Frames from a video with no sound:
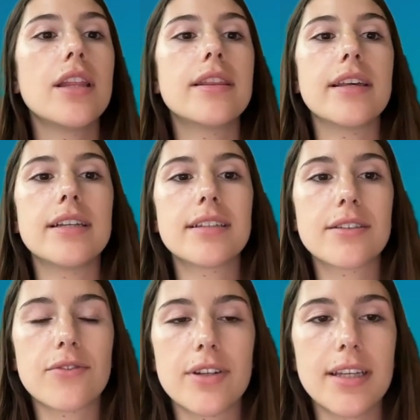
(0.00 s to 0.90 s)
This
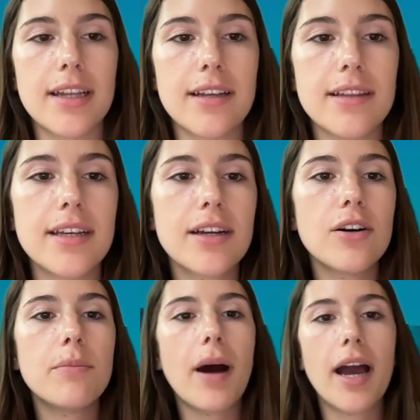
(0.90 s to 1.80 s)
is for the
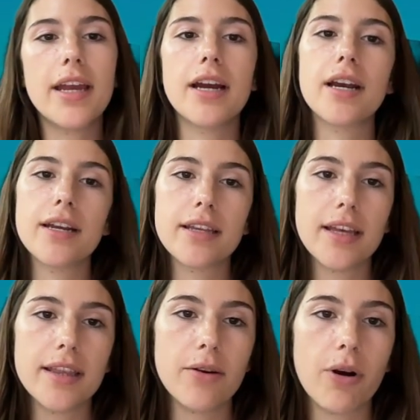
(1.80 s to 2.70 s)
analytical buyer.
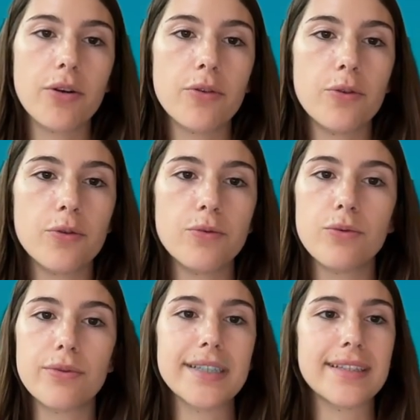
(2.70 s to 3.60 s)
the one who
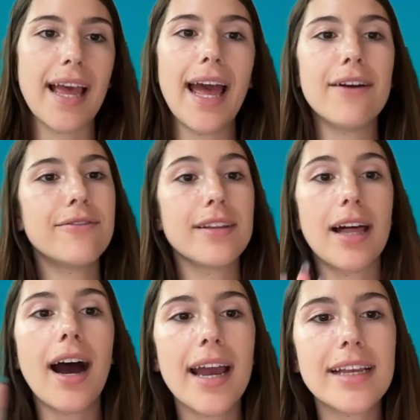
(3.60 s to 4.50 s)
reads every
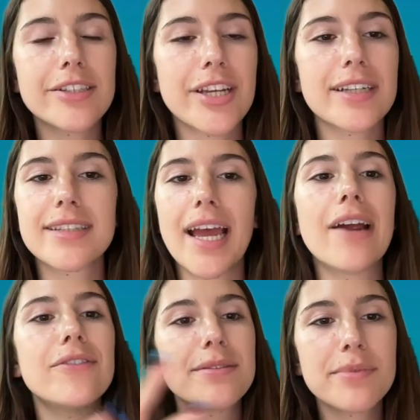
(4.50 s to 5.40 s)
line, checks
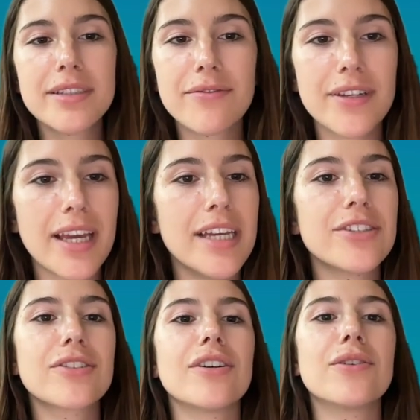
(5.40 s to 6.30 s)
every
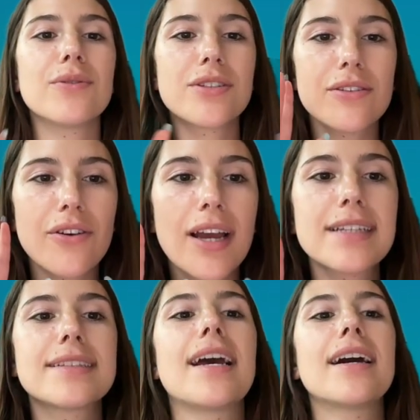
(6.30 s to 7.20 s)
specification, wants to know
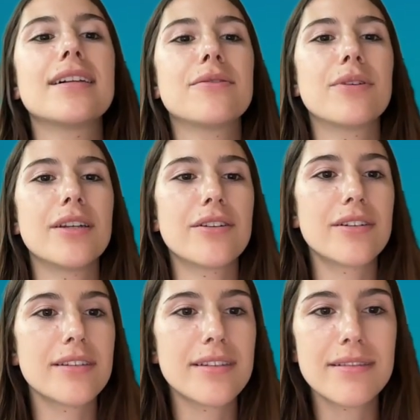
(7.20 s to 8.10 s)
exactly what
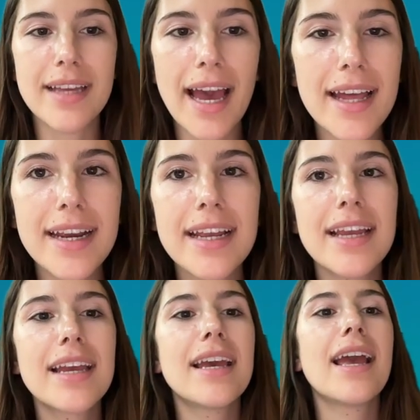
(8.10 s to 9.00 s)
you're
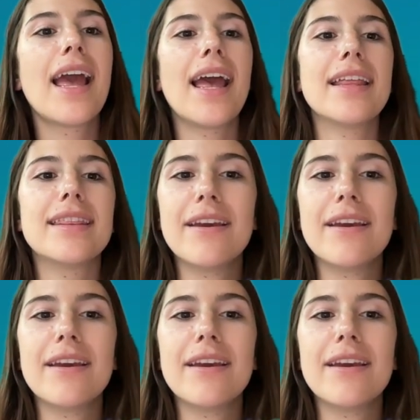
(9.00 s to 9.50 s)
getting. The